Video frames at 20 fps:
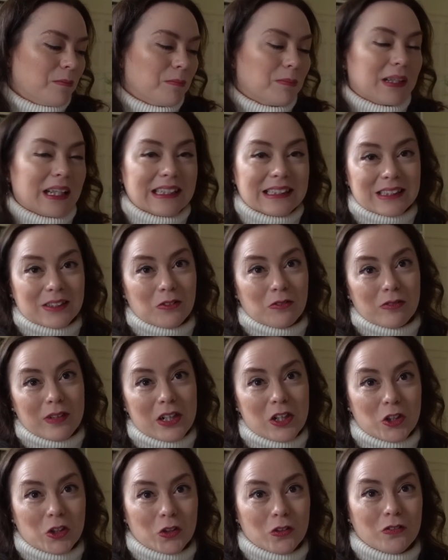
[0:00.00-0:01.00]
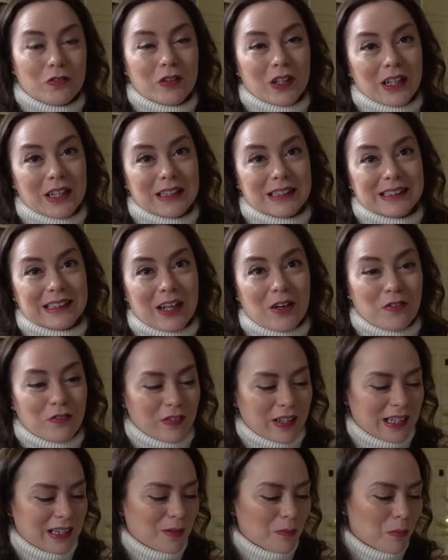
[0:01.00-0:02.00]
pleasant ritual for herself
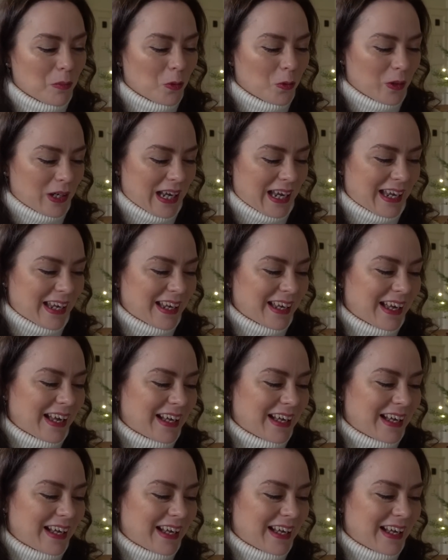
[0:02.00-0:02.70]
in the morning.